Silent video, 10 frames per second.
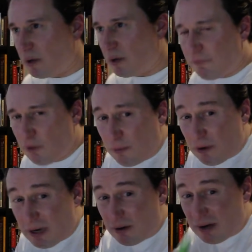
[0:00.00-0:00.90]
if you
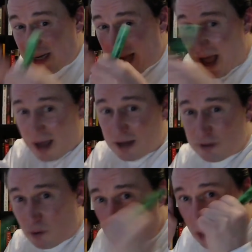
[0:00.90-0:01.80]
put out an ad
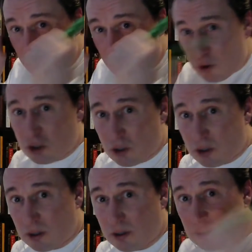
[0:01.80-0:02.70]
or a
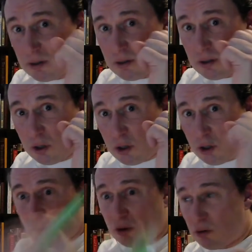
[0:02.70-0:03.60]
commercial,
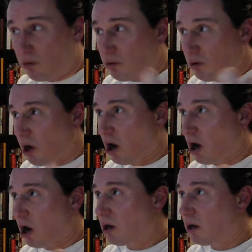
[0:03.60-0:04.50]
you
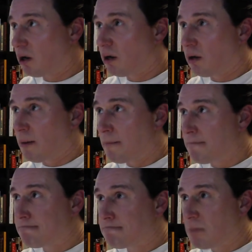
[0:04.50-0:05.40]
are
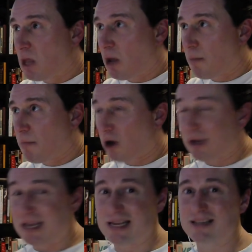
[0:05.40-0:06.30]

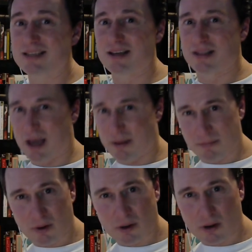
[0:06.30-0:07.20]
marketing to them
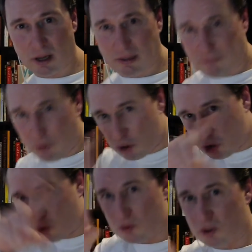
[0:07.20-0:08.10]
if you
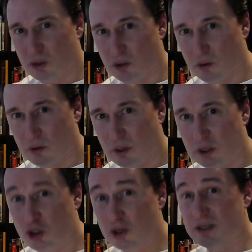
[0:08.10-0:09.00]
choose to,
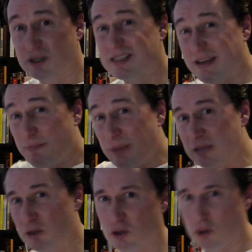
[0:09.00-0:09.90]
just because they've
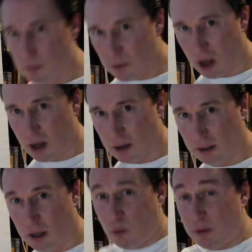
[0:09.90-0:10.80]
been to your blog
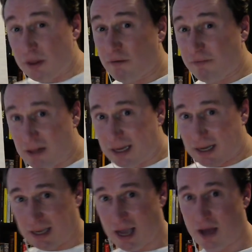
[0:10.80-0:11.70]
without filling
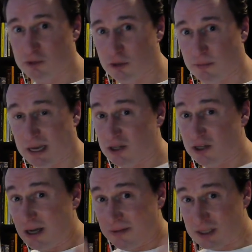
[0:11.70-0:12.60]
in a capture page.
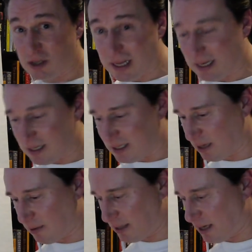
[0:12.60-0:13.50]
That's all I can say
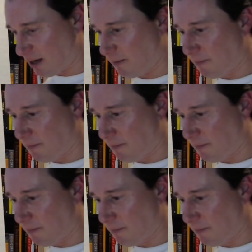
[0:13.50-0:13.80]
right now.